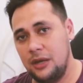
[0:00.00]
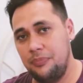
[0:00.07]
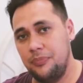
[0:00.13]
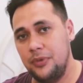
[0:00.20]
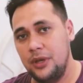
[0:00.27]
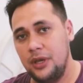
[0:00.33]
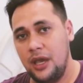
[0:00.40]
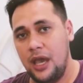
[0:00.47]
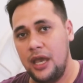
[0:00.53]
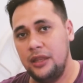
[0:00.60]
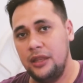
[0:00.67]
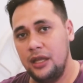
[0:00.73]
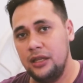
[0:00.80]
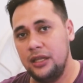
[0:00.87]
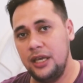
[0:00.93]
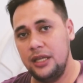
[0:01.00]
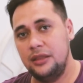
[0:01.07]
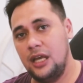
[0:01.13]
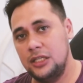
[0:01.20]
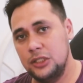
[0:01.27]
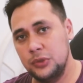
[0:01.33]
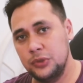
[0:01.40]
up and then hit
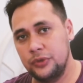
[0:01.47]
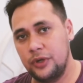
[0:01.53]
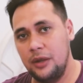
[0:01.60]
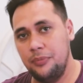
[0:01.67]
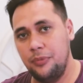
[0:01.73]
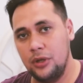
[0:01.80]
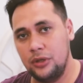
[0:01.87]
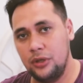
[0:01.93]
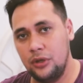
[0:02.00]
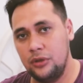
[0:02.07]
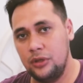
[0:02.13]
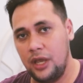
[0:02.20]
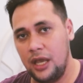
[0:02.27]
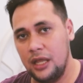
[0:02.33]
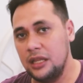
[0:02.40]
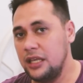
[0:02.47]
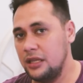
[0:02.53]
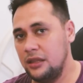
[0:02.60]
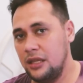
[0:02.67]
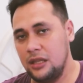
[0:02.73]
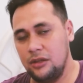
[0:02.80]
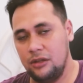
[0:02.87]
that subscribe button and hit
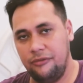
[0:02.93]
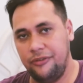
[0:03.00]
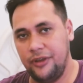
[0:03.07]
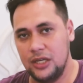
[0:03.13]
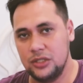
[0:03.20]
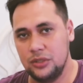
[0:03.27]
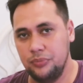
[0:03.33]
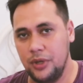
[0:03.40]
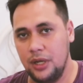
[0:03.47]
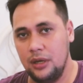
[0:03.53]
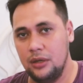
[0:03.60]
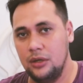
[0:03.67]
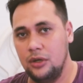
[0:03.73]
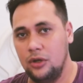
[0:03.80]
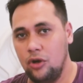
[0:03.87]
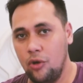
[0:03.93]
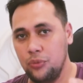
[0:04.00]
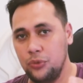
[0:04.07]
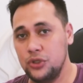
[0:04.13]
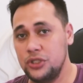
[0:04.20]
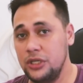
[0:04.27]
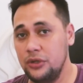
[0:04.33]
that notification bell. Hope
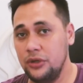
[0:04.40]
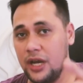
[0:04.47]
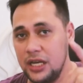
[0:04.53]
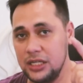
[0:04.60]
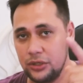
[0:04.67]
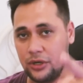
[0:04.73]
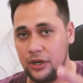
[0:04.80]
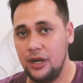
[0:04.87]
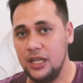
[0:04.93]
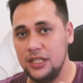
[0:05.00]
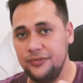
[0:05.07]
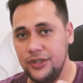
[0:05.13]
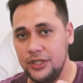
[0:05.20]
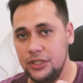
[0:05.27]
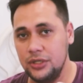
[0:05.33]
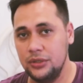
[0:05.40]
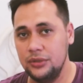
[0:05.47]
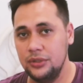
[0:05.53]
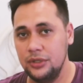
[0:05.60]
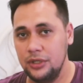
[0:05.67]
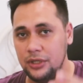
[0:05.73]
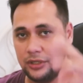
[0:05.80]
to see you guys on our next video.
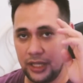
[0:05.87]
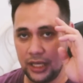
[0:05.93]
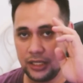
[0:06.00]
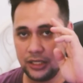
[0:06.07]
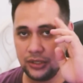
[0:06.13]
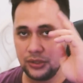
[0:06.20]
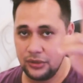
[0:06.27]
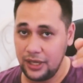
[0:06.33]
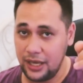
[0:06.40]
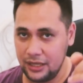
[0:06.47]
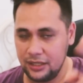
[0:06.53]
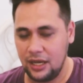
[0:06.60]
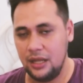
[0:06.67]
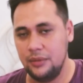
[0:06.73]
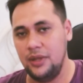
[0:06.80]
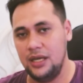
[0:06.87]
Thank you and God